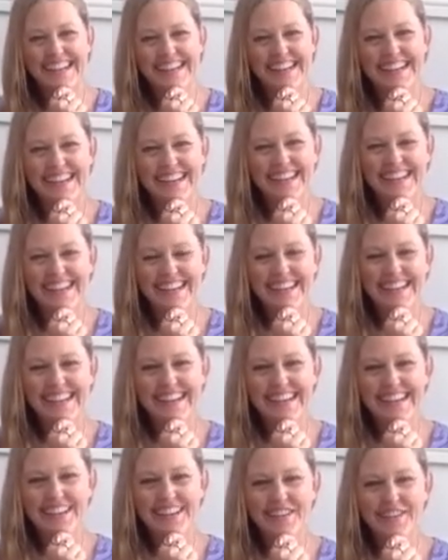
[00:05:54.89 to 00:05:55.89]

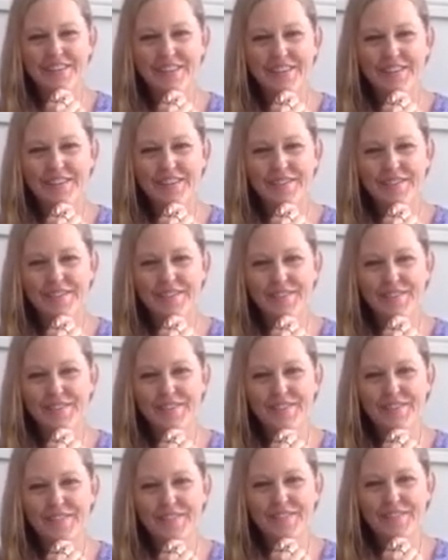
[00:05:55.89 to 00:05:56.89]

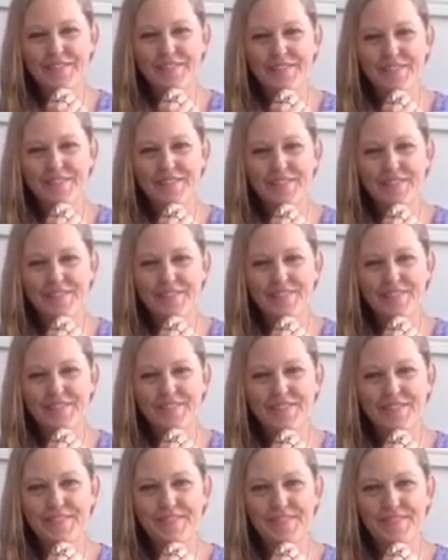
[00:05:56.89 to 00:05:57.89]

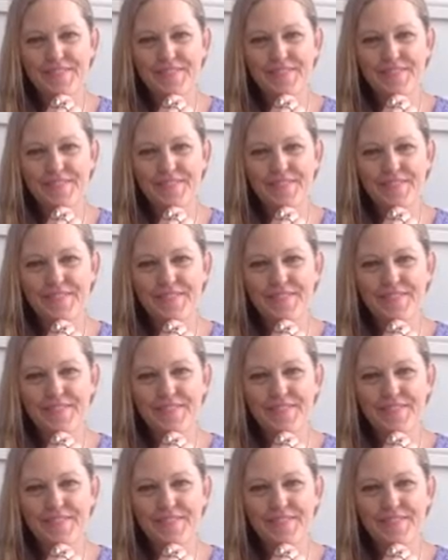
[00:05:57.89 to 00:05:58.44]
[no speech]